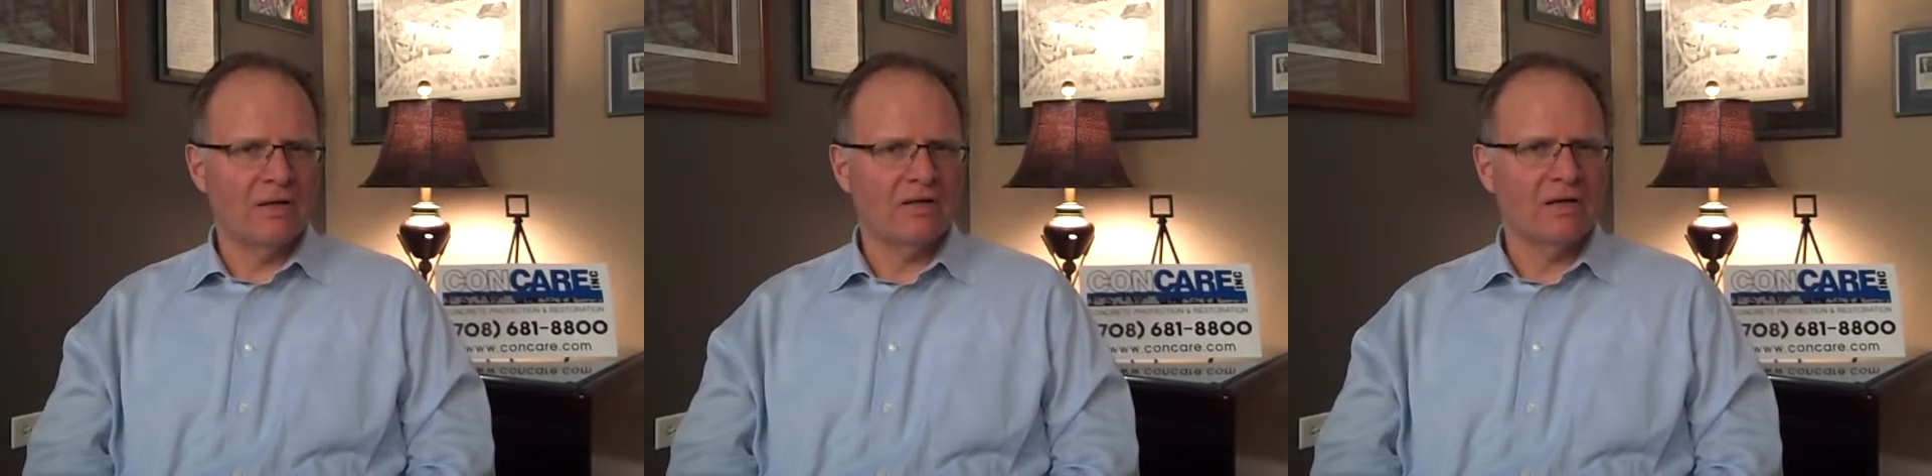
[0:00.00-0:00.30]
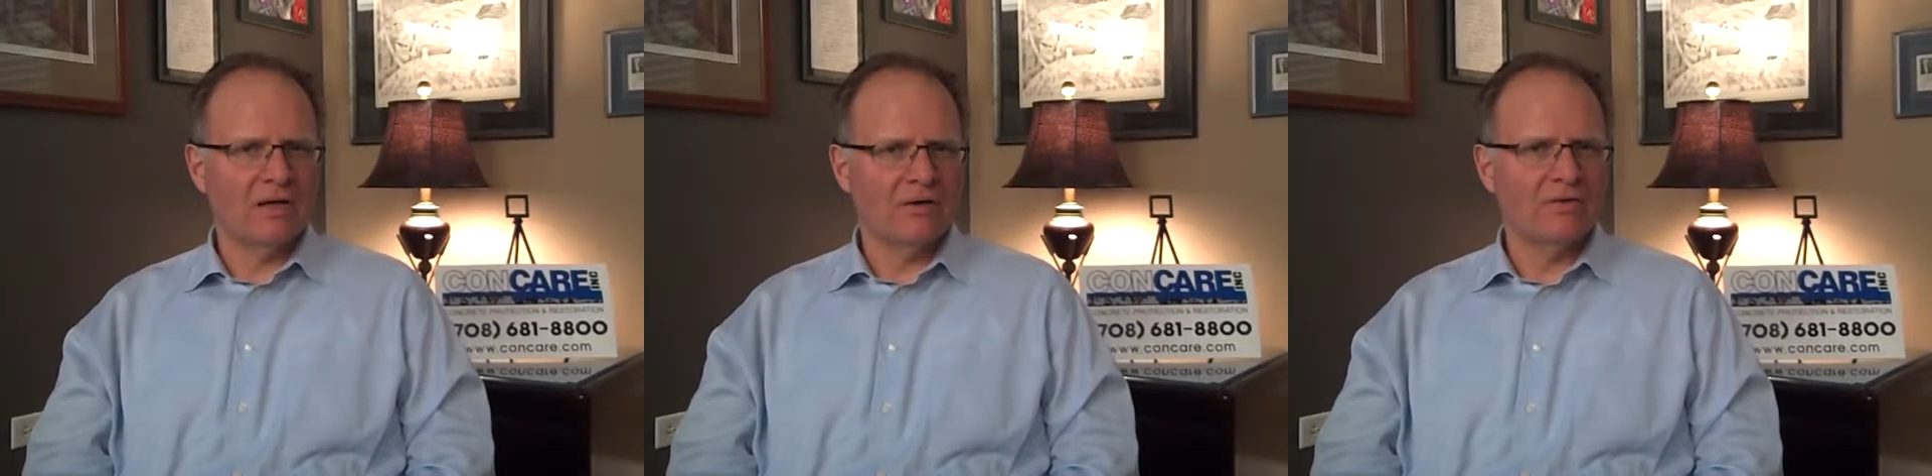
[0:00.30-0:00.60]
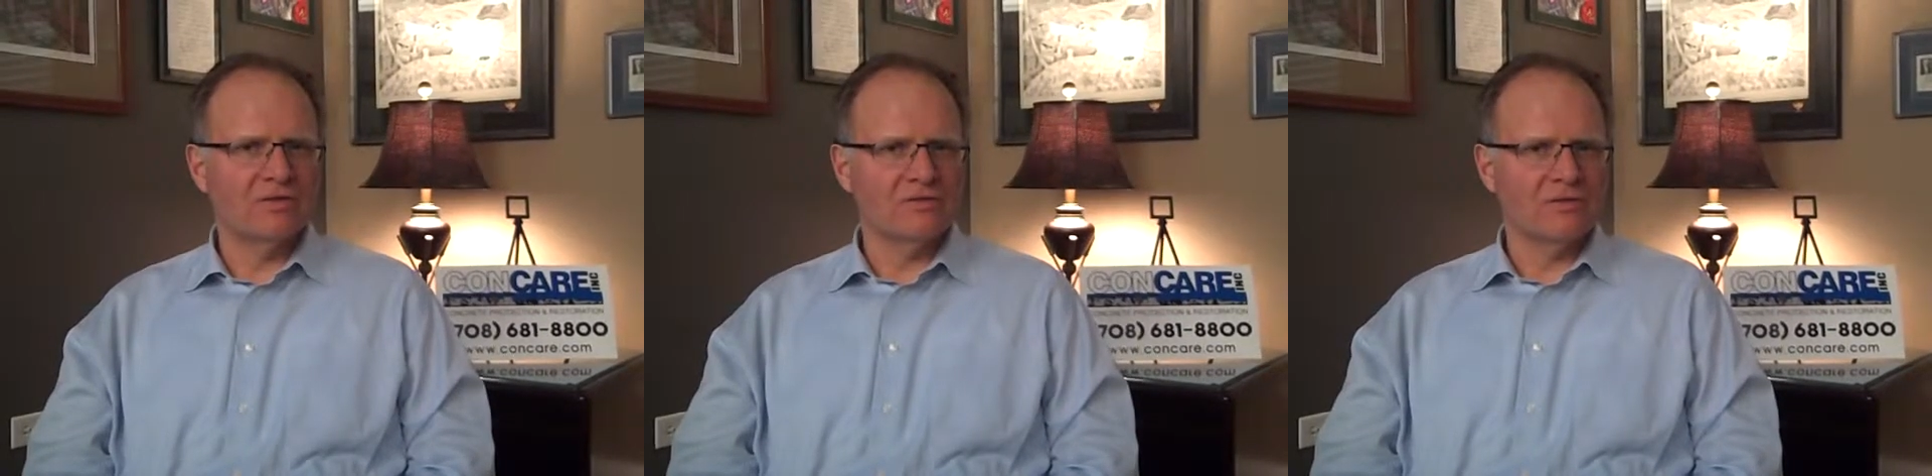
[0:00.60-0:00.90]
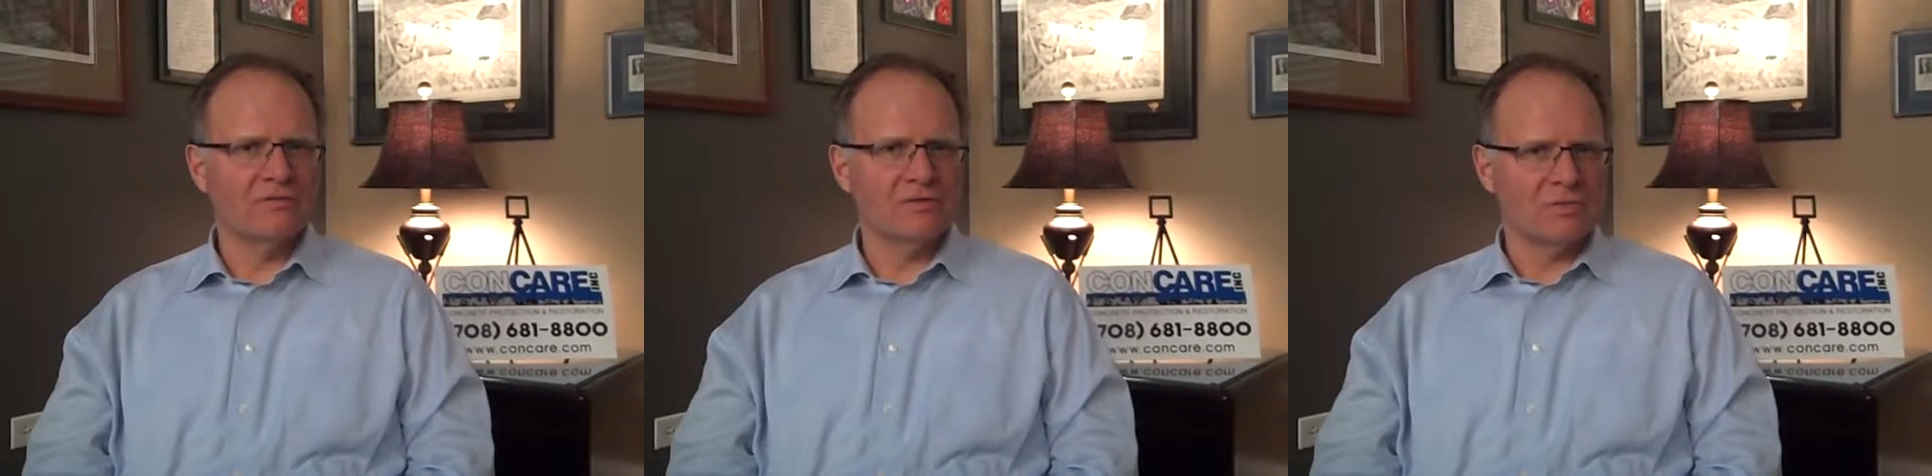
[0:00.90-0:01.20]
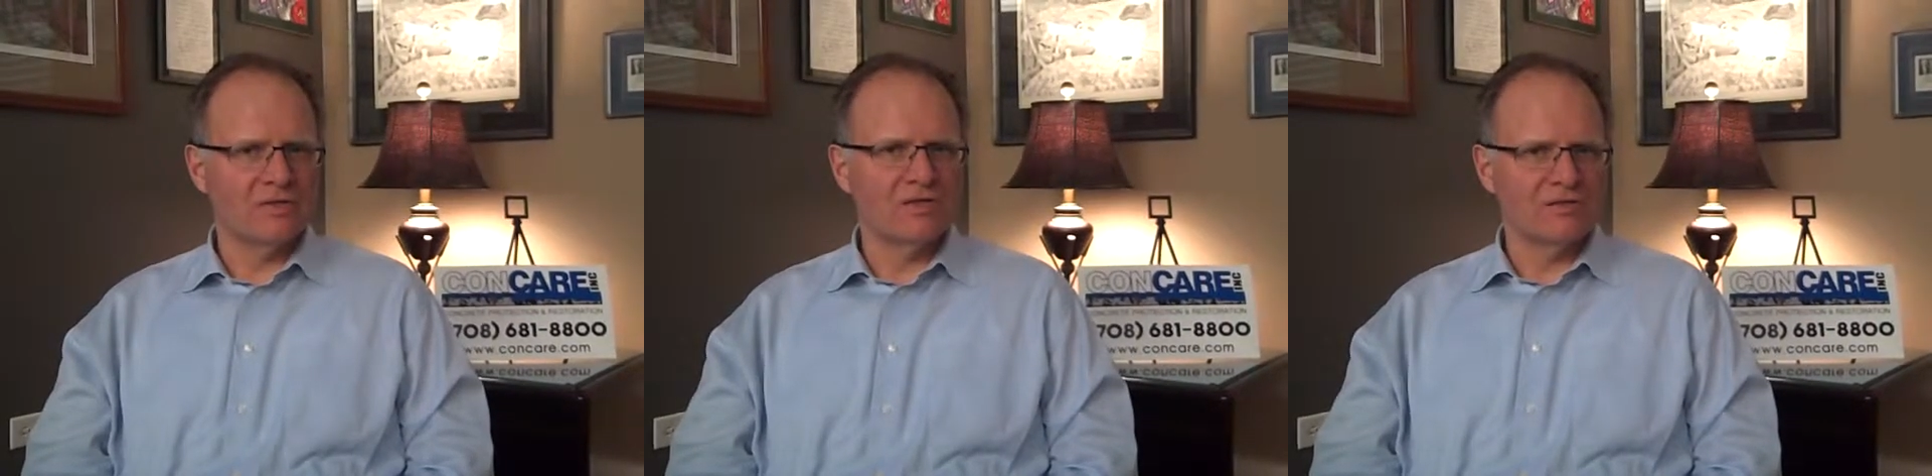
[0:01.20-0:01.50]
that concrete surface
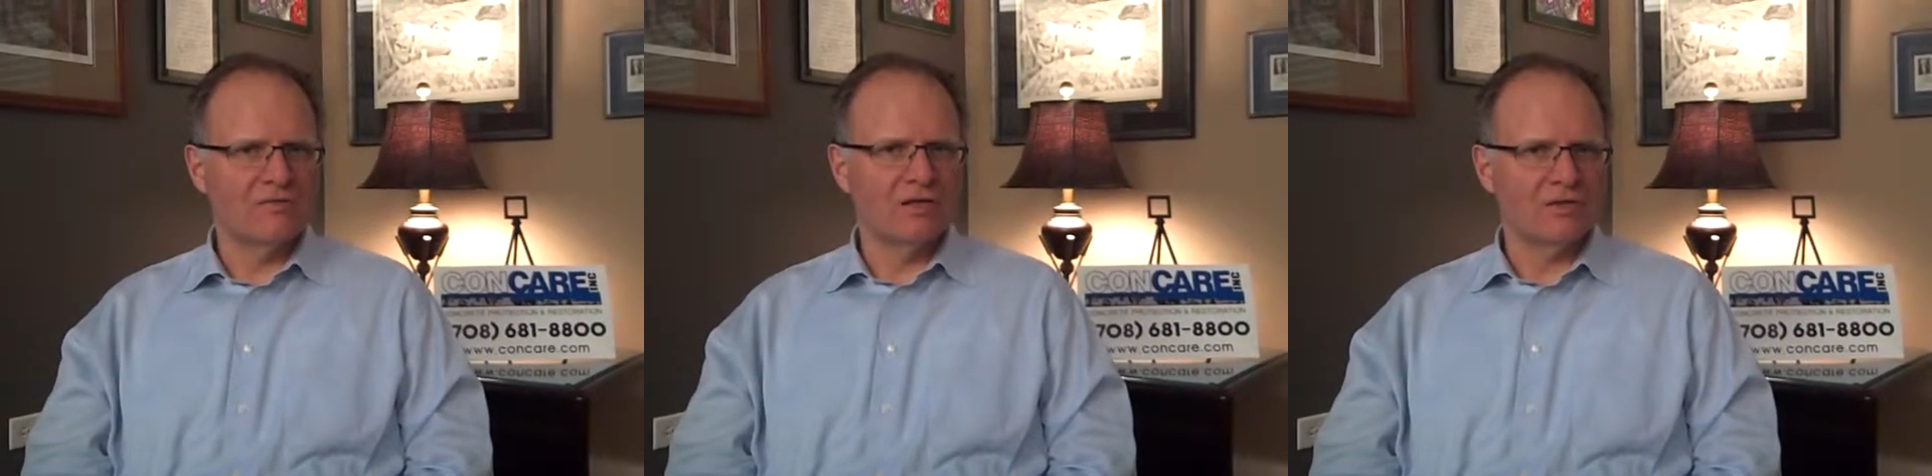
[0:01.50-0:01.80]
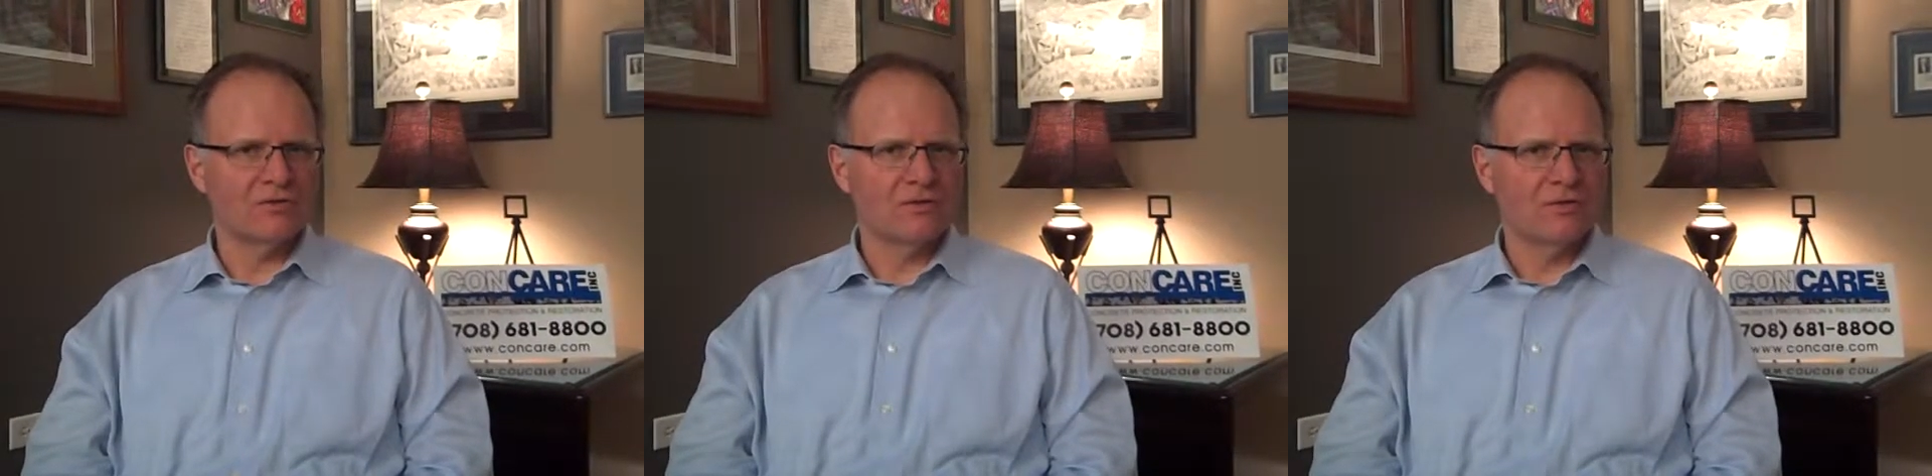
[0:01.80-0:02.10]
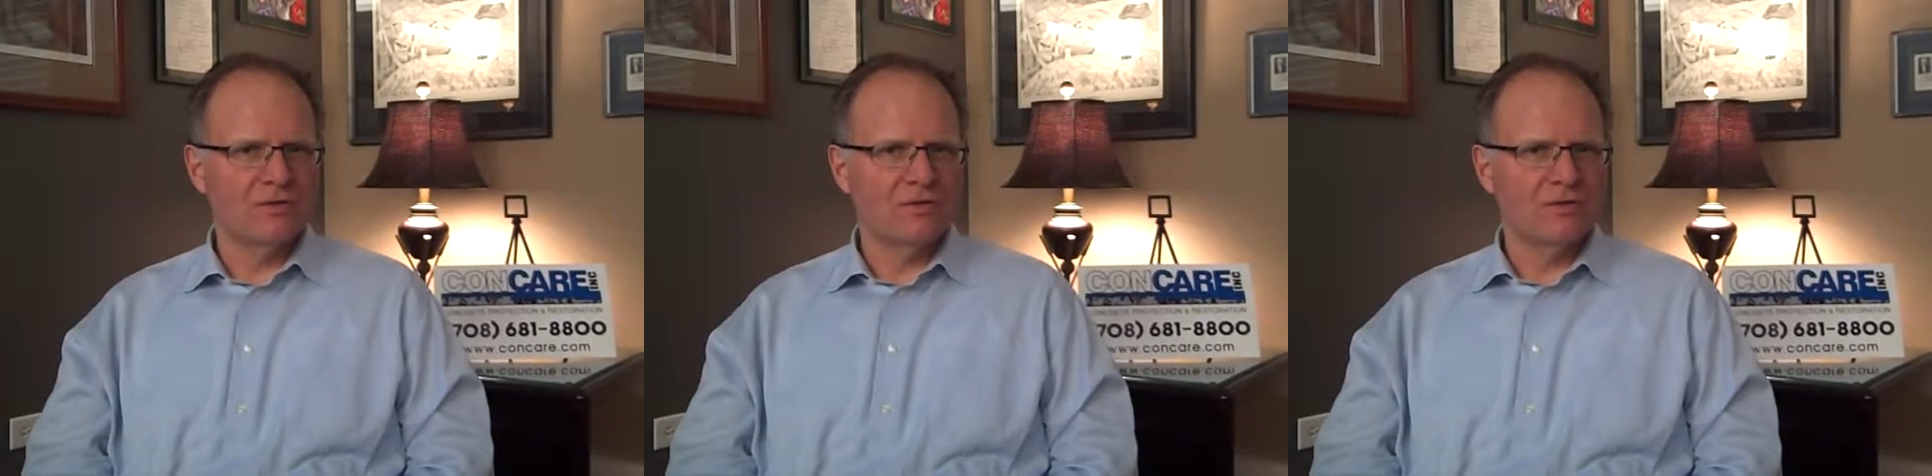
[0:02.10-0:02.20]
once it's finished.